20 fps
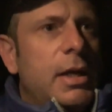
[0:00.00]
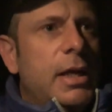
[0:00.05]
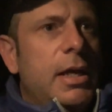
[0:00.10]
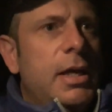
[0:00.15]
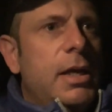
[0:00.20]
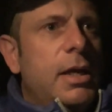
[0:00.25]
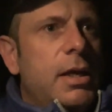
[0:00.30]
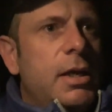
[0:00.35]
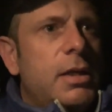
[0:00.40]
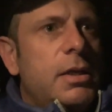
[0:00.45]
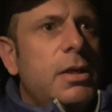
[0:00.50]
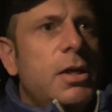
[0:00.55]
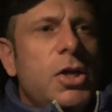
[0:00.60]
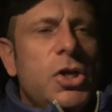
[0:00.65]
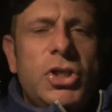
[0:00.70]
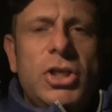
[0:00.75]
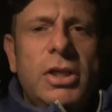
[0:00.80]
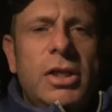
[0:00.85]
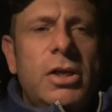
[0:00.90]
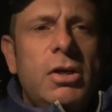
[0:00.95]

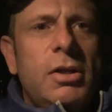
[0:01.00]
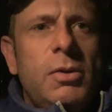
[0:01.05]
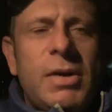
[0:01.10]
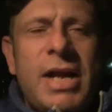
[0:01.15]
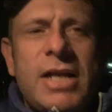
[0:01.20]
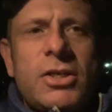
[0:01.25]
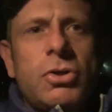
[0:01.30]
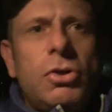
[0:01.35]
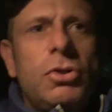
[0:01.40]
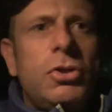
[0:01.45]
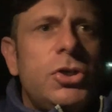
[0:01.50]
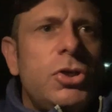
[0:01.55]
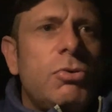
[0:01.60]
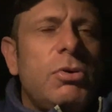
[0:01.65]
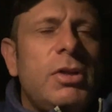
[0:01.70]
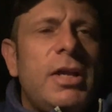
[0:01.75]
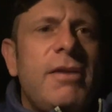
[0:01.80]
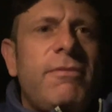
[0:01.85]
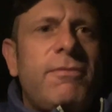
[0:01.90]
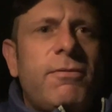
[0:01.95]
And she literally, when I told her you
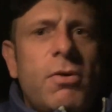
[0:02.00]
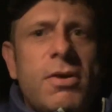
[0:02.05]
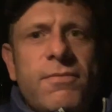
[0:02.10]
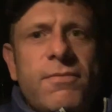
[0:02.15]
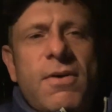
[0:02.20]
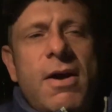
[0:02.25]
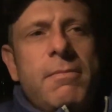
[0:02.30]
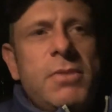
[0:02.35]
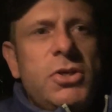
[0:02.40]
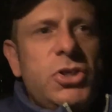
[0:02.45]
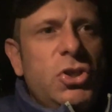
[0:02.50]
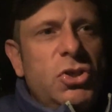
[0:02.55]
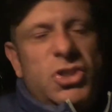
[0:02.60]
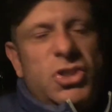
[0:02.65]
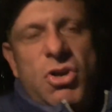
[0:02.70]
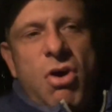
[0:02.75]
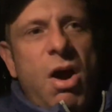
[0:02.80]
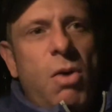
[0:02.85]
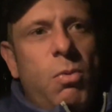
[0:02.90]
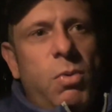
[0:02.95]
were late 45 minutes, she
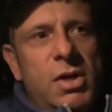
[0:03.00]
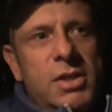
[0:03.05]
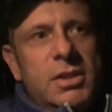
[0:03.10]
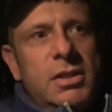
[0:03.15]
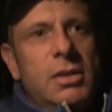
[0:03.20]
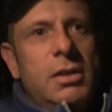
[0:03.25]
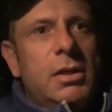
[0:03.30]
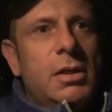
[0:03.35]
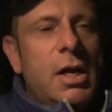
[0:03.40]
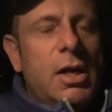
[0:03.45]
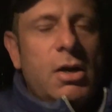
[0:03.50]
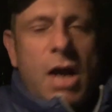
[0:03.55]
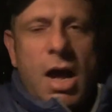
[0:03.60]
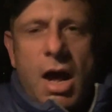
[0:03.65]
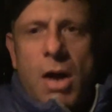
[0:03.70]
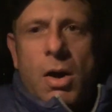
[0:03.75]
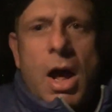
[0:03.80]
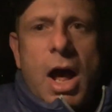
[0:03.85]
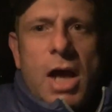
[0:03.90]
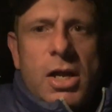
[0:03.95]
goes, no, I wasn't. I go,
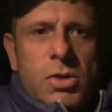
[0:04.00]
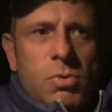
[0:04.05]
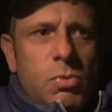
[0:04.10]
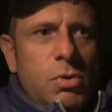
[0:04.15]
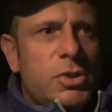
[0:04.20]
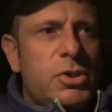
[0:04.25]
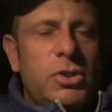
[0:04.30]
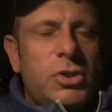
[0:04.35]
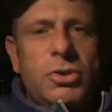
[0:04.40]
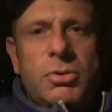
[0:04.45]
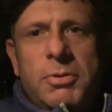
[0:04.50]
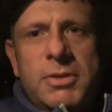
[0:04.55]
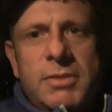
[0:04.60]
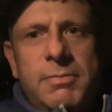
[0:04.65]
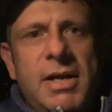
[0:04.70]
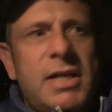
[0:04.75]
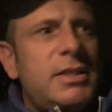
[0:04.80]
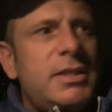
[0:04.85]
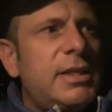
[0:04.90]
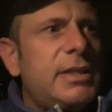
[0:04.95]
how you was? You're supposed
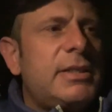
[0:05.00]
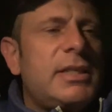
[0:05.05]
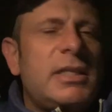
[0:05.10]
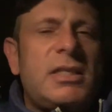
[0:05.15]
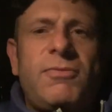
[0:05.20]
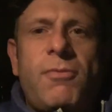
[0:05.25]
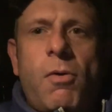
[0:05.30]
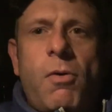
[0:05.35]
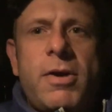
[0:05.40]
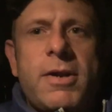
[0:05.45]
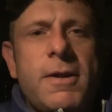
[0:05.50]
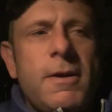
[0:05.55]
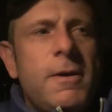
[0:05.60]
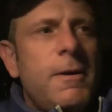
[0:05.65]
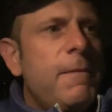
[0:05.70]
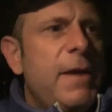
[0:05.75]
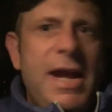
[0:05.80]
to be at 6:40.